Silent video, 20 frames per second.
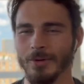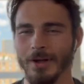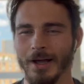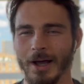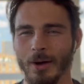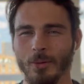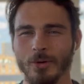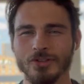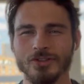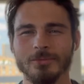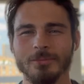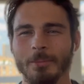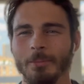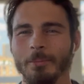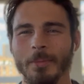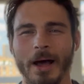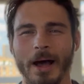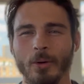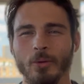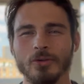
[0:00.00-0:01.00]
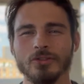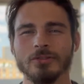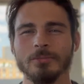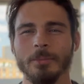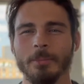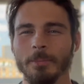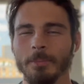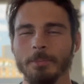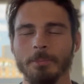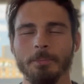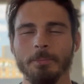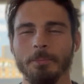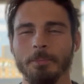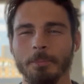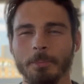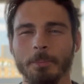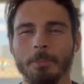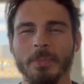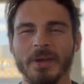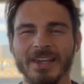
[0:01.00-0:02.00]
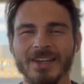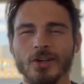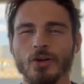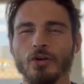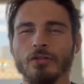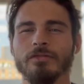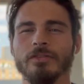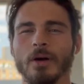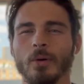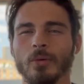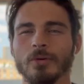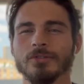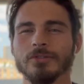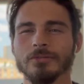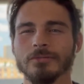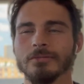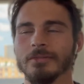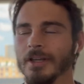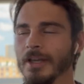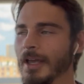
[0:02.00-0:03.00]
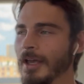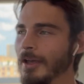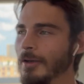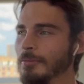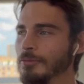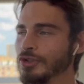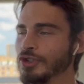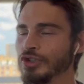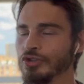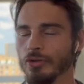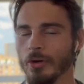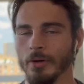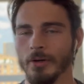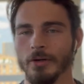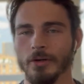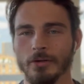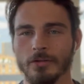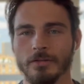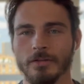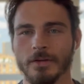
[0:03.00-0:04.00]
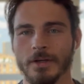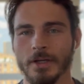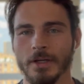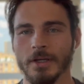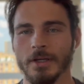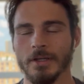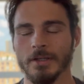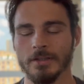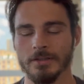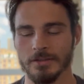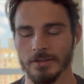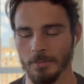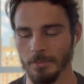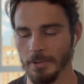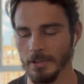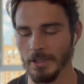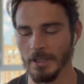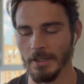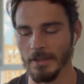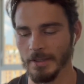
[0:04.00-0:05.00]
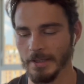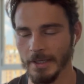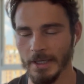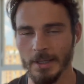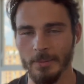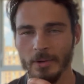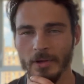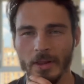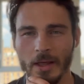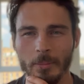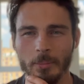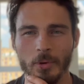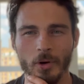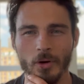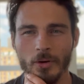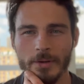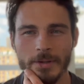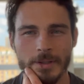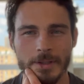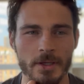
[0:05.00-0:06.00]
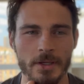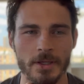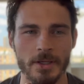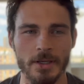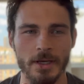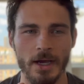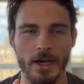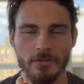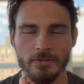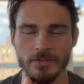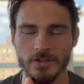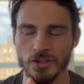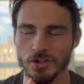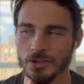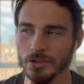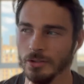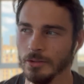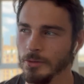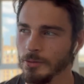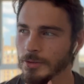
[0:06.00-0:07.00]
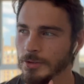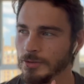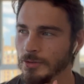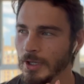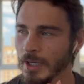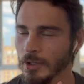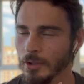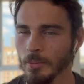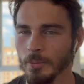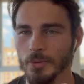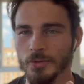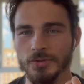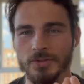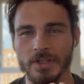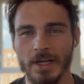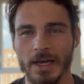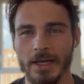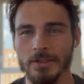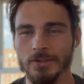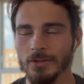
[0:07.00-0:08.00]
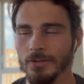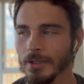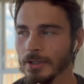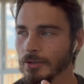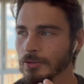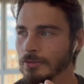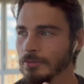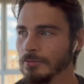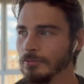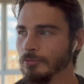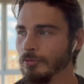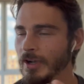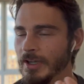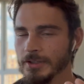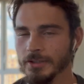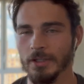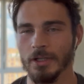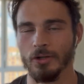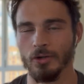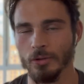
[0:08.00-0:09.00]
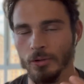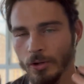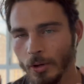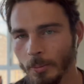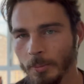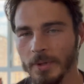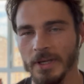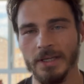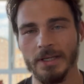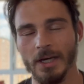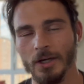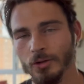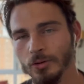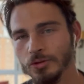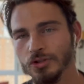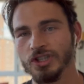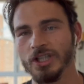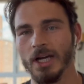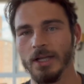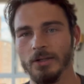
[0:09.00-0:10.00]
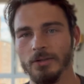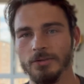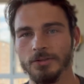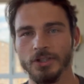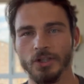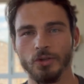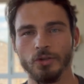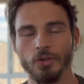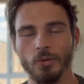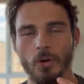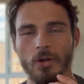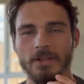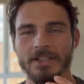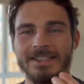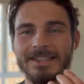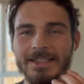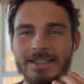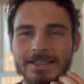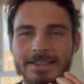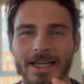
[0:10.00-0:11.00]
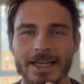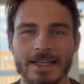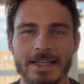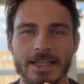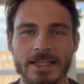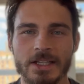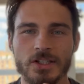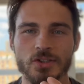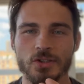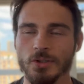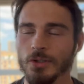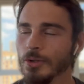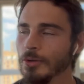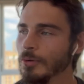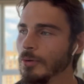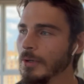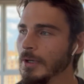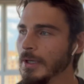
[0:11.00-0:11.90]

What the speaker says: wasn't big enough, I wasn't strong enough to play the game at that point. After the shoulder injury, I couldn't put size on, I couldn't wrestle, I couldn't compete, I couldn't challenge, I couldn't do all these things that I needed to do